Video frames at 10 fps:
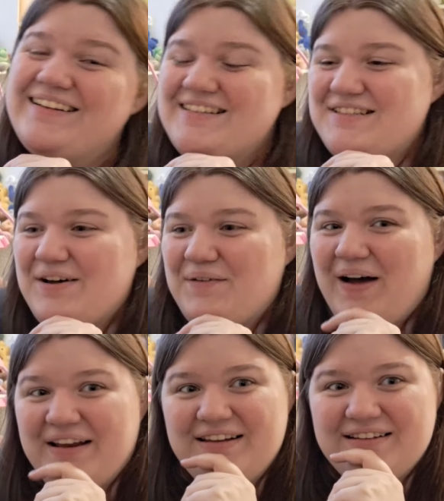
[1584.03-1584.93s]
So
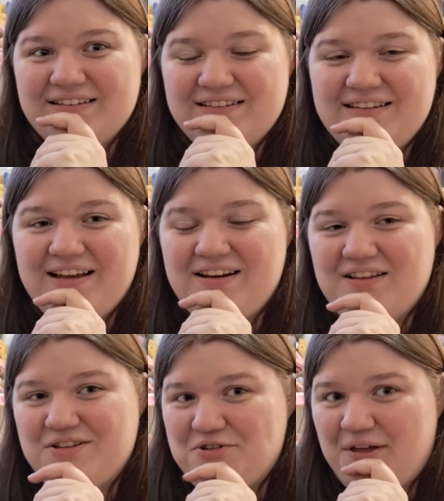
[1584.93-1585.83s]
I decided
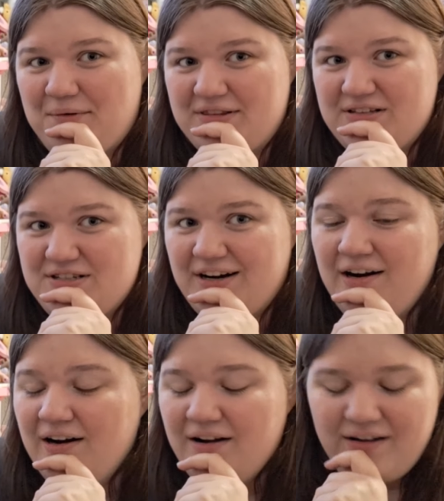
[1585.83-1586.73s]
not to do that one this year.
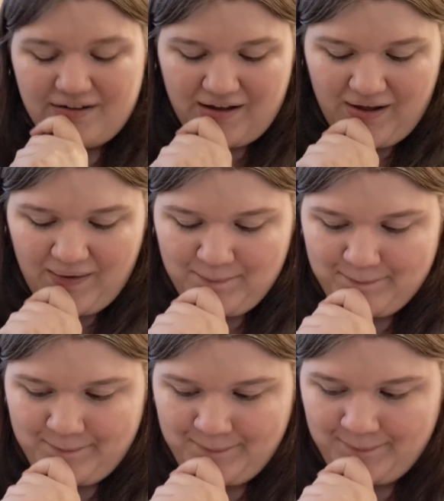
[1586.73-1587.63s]
The
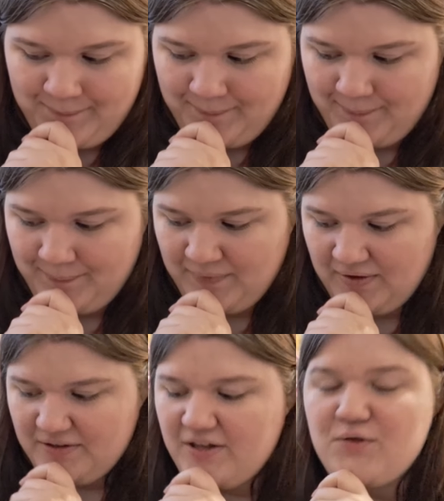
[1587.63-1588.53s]

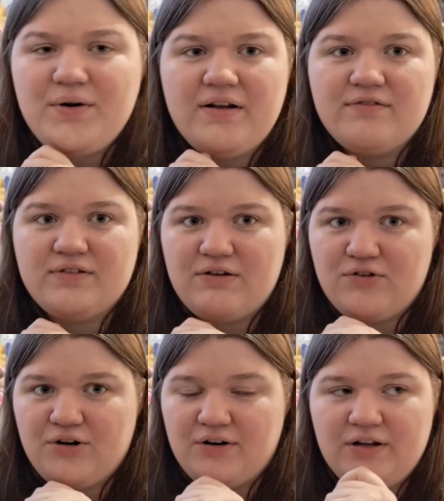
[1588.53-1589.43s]
other one I've
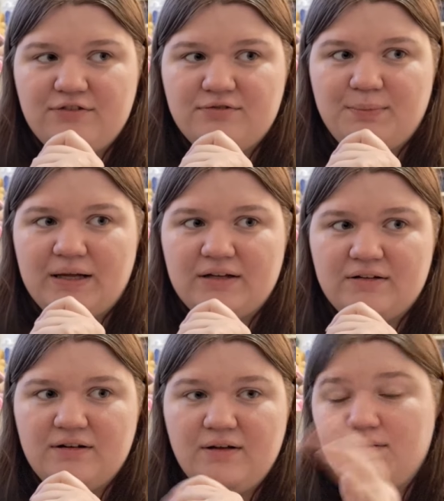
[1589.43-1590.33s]
never heard of, but
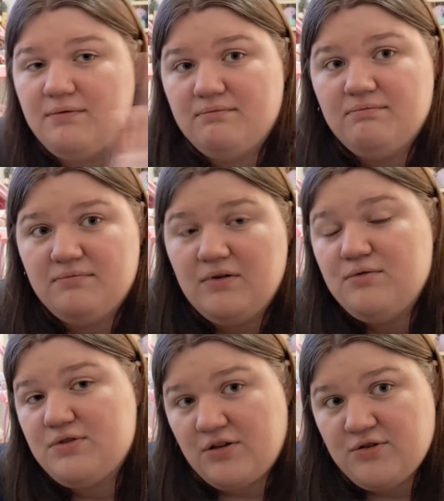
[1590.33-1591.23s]
it
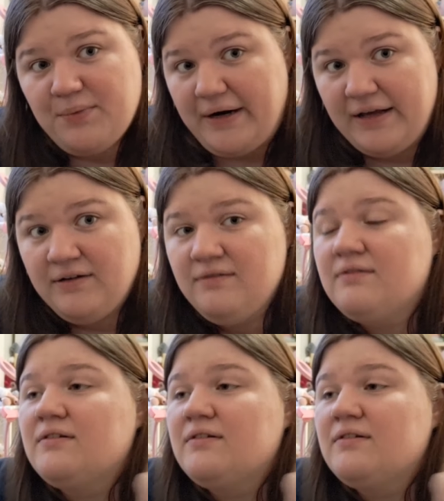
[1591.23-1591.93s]
was also running.